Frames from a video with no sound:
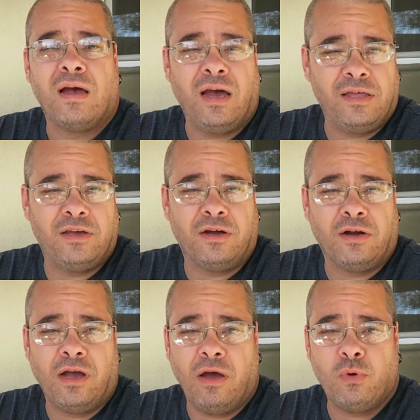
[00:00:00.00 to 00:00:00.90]
Hi
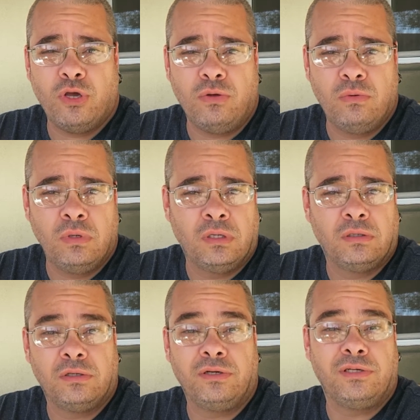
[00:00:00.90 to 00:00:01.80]
there, how are you?
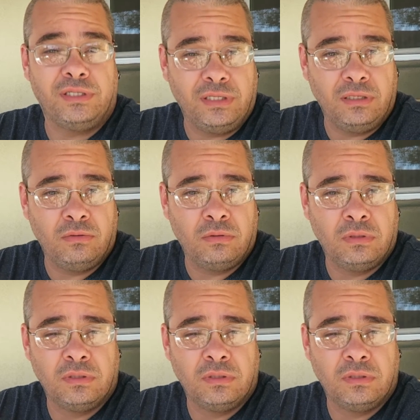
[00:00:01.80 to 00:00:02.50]
Good to see you.